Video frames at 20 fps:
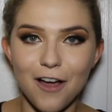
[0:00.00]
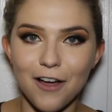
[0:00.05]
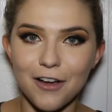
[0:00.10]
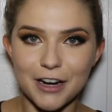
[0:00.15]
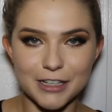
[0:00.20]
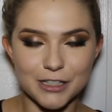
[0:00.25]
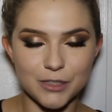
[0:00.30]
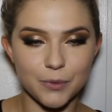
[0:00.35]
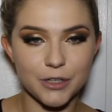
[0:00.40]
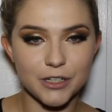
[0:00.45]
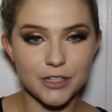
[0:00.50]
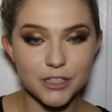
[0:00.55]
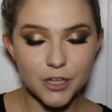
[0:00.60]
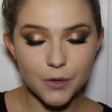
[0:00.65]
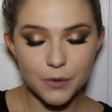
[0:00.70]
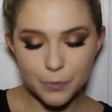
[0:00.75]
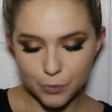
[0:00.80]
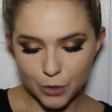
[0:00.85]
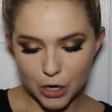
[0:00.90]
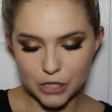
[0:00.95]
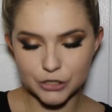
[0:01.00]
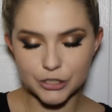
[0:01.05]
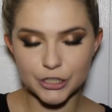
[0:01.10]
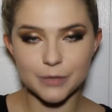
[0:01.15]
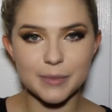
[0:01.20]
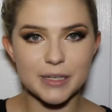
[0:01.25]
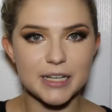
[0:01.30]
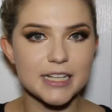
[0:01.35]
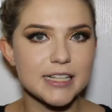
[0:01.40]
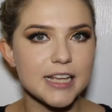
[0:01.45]
Alright, so we're going to start with
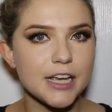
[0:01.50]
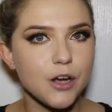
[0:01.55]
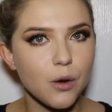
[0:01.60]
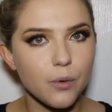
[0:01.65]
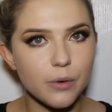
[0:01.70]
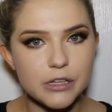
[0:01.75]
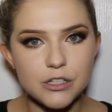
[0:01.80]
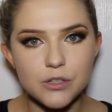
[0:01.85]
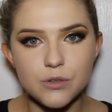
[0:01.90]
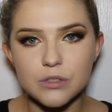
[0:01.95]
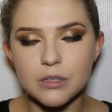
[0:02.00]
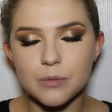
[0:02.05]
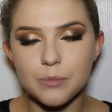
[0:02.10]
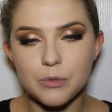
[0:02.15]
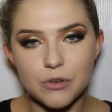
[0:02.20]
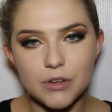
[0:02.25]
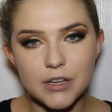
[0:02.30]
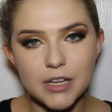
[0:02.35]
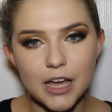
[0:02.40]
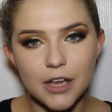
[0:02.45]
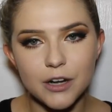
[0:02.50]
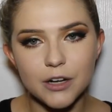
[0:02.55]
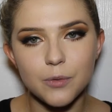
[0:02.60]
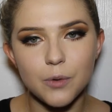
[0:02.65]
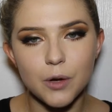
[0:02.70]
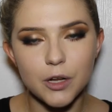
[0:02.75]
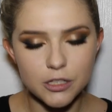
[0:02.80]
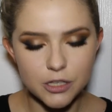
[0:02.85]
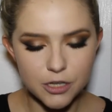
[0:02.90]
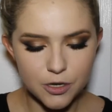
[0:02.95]
bronzer, because I always use the Beauty Counter
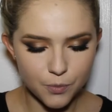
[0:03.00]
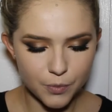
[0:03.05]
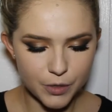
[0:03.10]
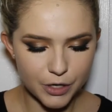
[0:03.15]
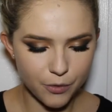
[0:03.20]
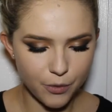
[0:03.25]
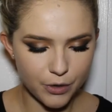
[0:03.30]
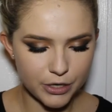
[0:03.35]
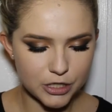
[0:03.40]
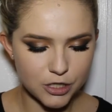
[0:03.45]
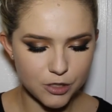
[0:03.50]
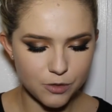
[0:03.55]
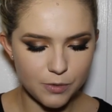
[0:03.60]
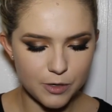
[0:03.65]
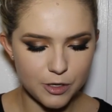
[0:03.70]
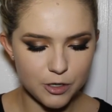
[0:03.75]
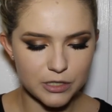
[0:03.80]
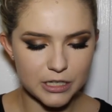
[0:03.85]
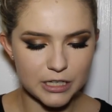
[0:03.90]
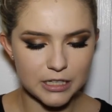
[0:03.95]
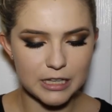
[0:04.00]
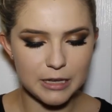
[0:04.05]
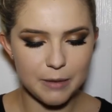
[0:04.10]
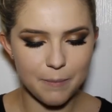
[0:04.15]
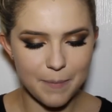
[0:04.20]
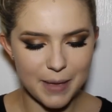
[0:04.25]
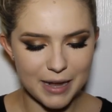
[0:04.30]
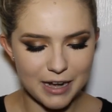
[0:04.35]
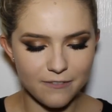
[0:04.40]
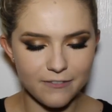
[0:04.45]
bronzer, we are going to be using the
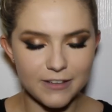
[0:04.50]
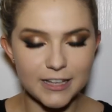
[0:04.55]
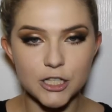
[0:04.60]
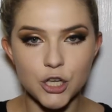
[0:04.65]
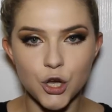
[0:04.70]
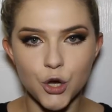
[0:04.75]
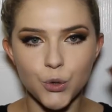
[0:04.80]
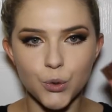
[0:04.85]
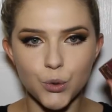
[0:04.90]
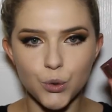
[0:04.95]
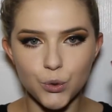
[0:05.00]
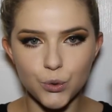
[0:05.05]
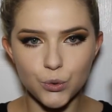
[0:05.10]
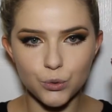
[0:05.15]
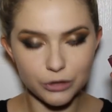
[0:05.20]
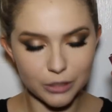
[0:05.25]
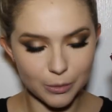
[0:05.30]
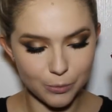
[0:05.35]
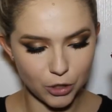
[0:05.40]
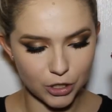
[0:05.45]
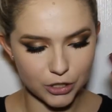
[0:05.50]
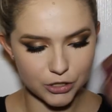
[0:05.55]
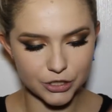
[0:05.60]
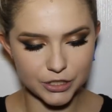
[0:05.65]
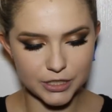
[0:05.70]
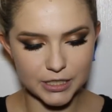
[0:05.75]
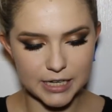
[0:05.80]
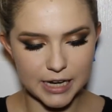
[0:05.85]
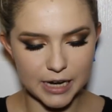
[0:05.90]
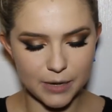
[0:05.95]
Benefit Hoola
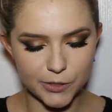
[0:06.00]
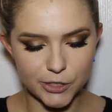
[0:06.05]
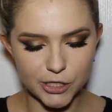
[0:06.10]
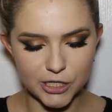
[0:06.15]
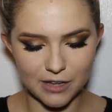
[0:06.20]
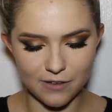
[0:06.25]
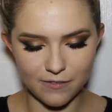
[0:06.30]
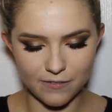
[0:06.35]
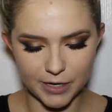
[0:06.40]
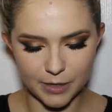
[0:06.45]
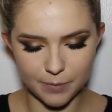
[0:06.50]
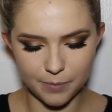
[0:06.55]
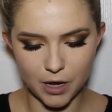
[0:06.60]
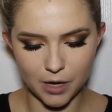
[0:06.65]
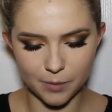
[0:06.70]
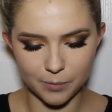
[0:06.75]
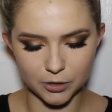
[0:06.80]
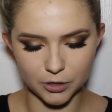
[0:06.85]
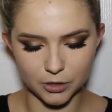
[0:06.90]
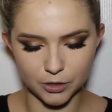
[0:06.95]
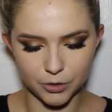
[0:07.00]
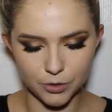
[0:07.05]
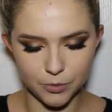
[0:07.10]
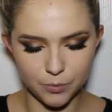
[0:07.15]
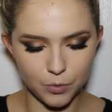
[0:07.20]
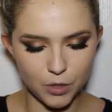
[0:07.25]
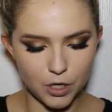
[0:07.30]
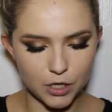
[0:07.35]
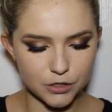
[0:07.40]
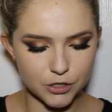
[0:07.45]
bronzer today, which is a very popular
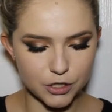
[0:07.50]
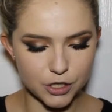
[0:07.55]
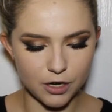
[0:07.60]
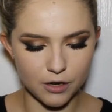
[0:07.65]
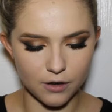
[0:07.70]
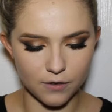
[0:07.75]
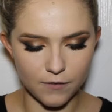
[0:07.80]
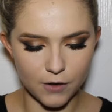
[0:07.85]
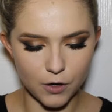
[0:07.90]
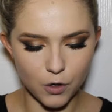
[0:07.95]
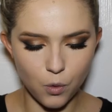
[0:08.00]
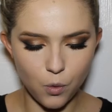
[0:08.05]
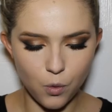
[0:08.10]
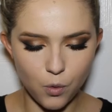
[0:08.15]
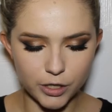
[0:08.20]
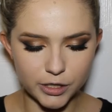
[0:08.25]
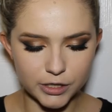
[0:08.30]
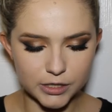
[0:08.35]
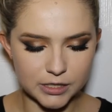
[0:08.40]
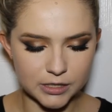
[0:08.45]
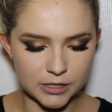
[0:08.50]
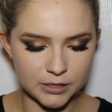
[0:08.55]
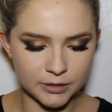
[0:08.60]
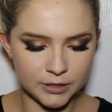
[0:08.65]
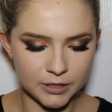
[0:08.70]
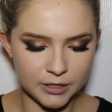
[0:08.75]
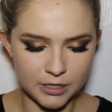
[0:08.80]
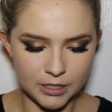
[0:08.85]
bronzer, of course.